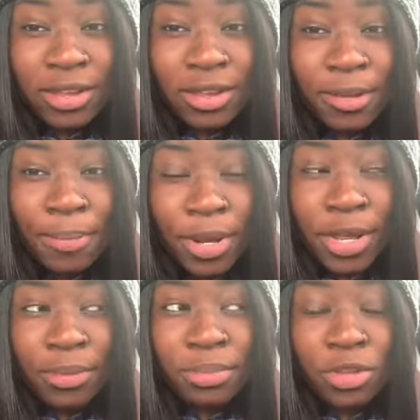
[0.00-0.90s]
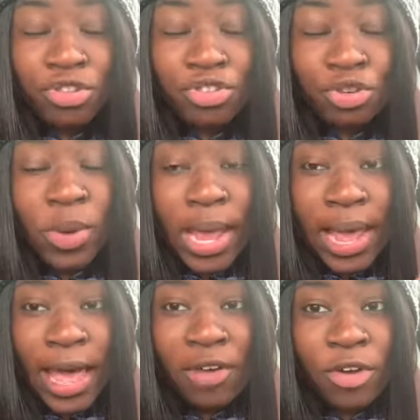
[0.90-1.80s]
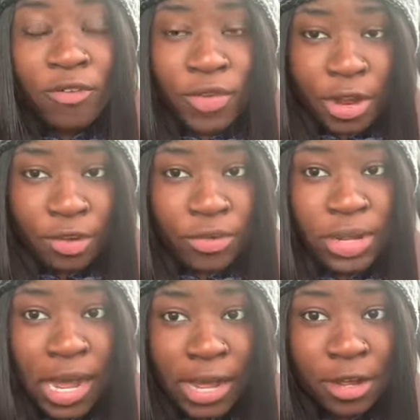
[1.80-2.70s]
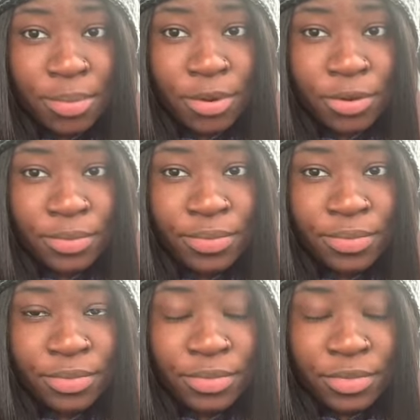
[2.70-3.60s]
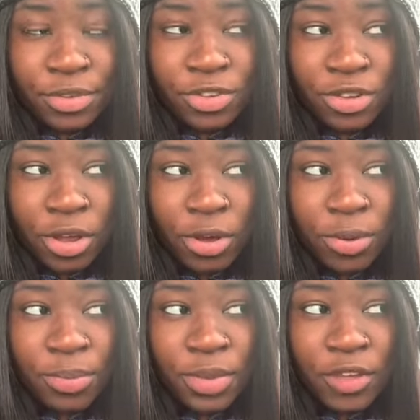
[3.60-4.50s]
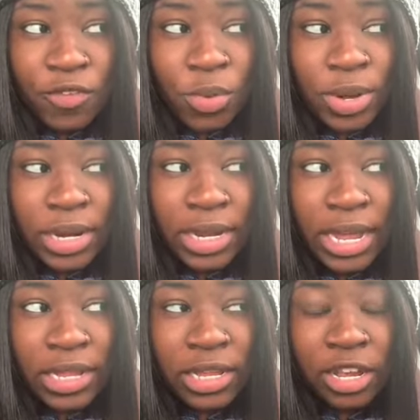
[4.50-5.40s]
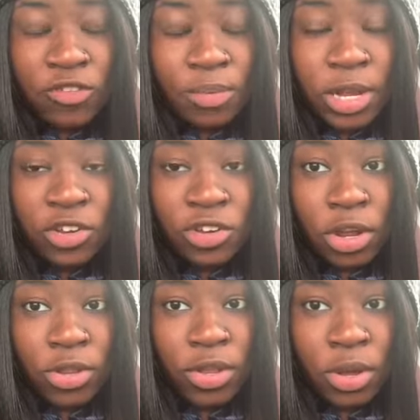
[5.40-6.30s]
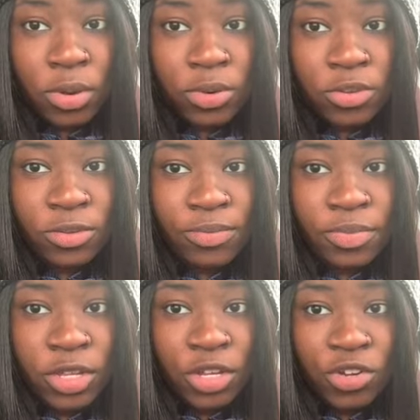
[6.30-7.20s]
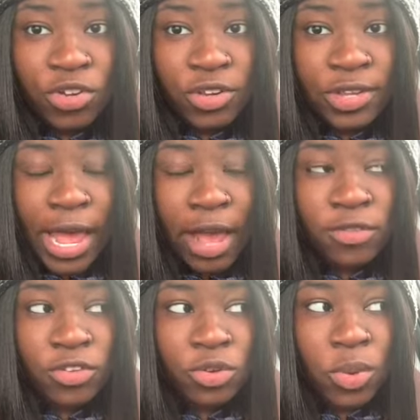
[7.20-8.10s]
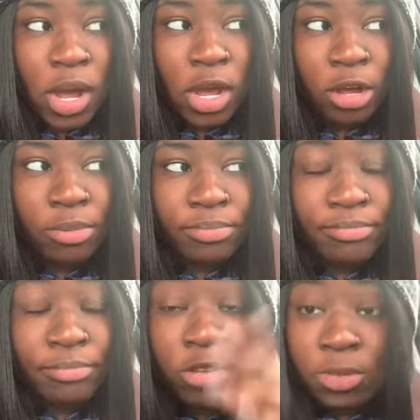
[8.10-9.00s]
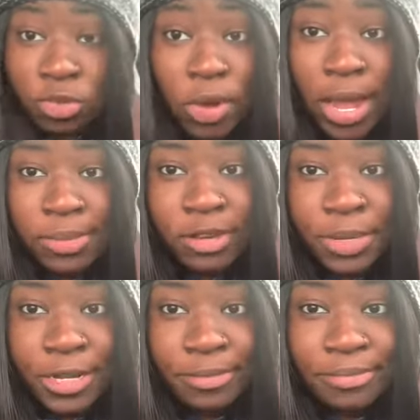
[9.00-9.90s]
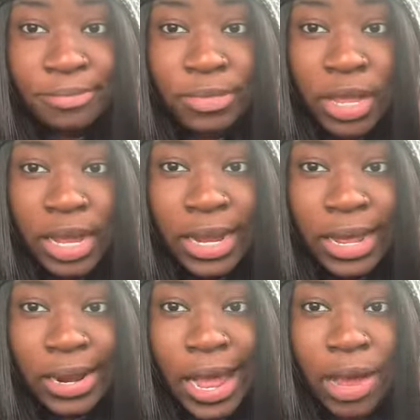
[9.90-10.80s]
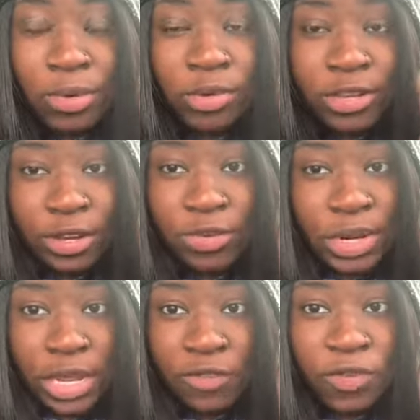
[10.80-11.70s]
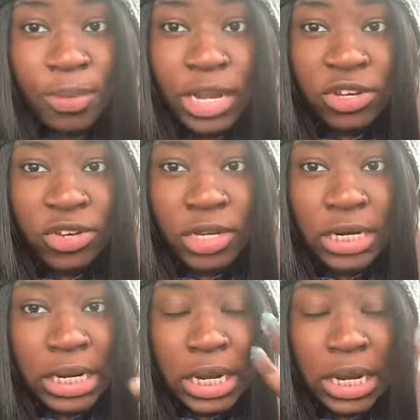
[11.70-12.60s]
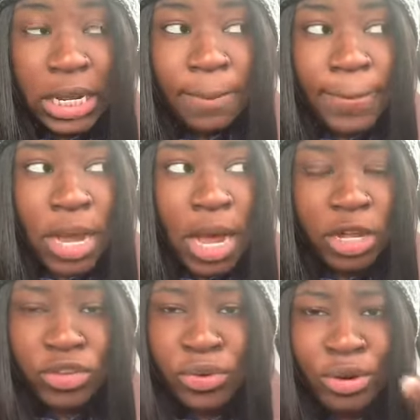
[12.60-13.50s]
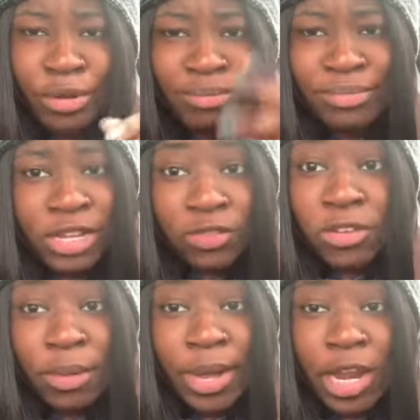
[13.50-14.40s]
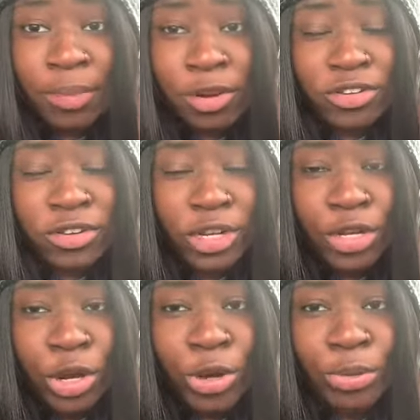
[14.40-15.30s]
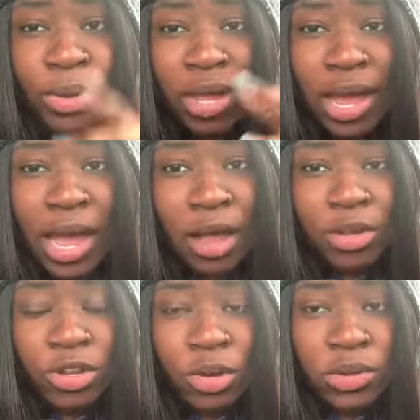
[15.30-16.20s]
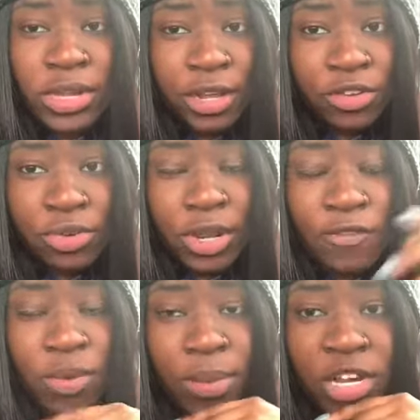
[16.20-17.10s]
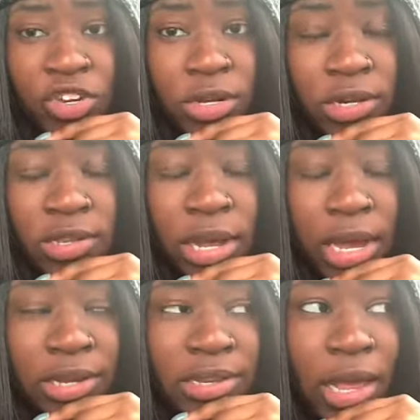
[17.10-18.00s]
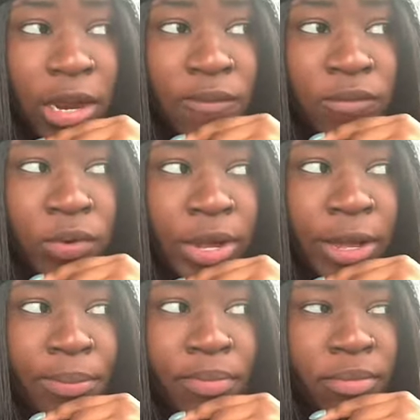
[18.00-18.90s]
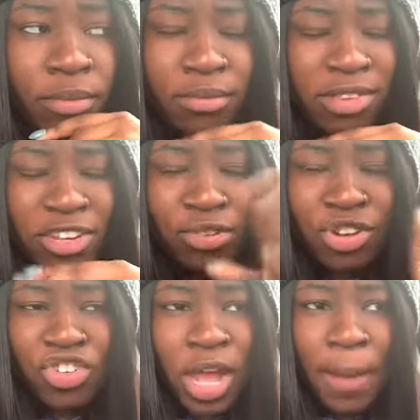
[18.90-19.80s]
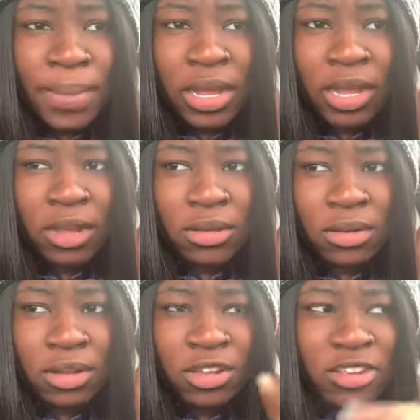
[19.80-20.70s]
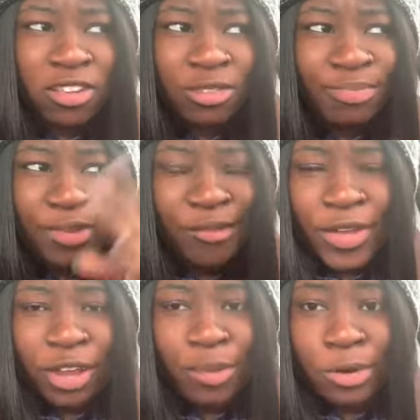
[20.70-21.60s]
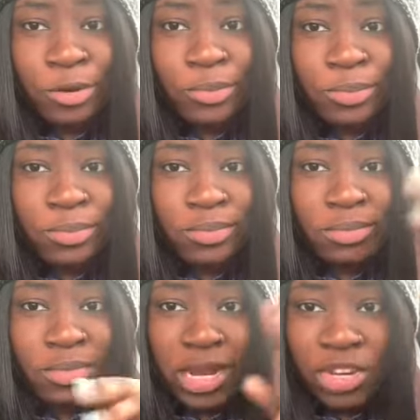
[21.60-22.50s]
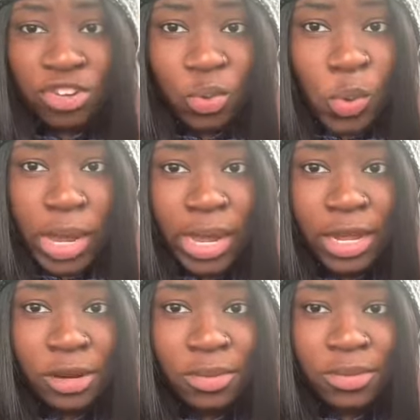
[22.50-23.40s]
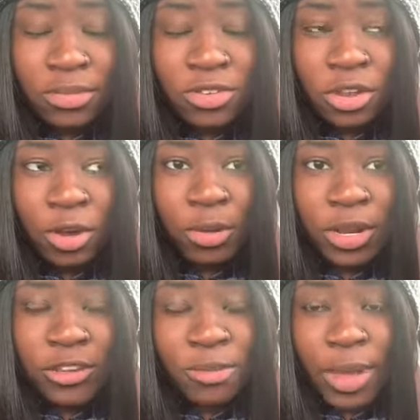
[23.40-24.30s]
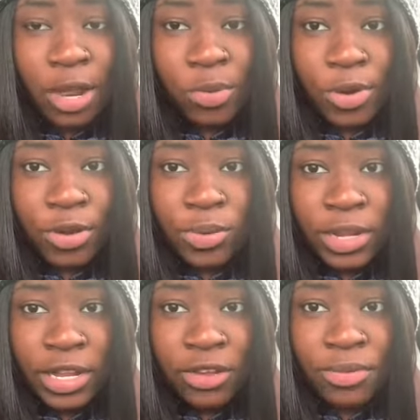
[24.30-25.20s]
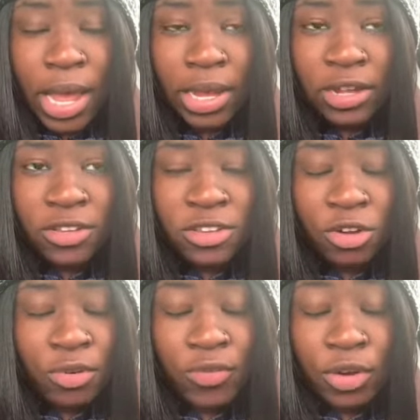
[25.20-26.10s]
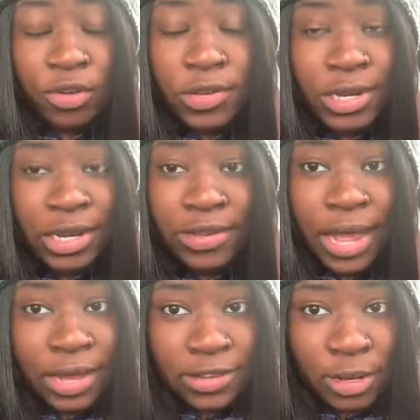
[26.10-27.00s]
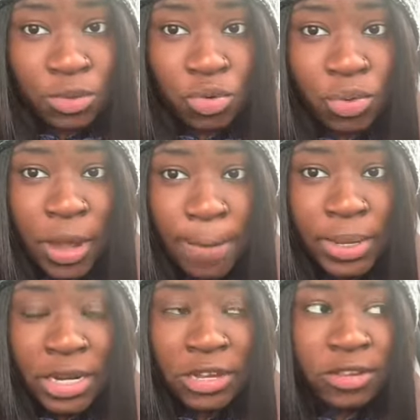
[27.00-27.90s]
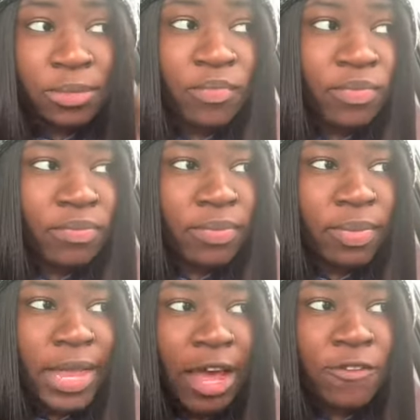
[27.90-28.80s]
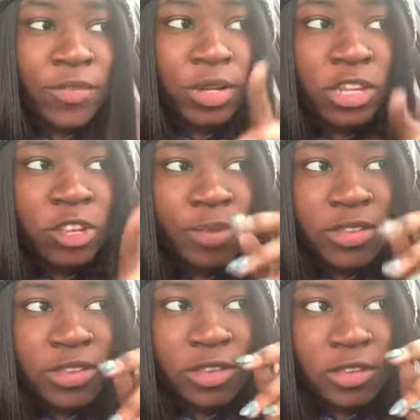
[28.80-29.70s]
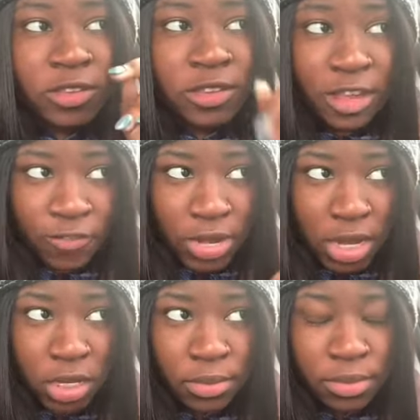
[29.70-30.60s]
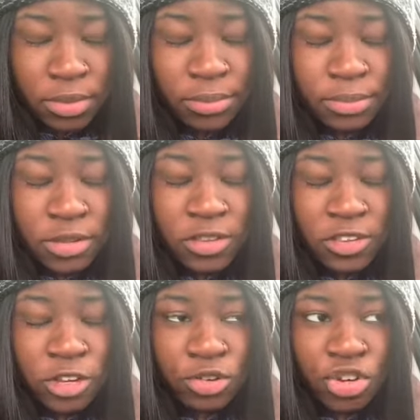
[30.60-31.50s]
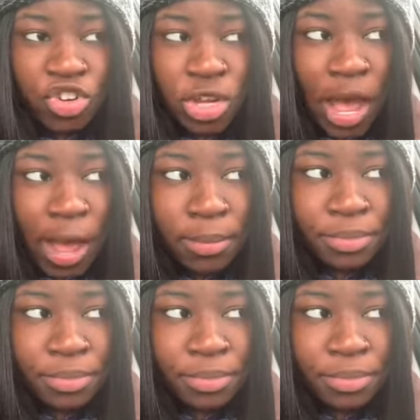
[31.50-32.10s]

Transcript: but the 2 I have are very reliable. So if you want to get the information on those, you just have to subscribe to me, and then I will send you the information in an inbox, or if you're somebody I personally know, I'll, you know, text you the information to see how to sign up for it. Secret shopping is available nationwide, so it doesn't matter where you live. I could still refer you to the exact same 2 companies. Now, for this specific secret shop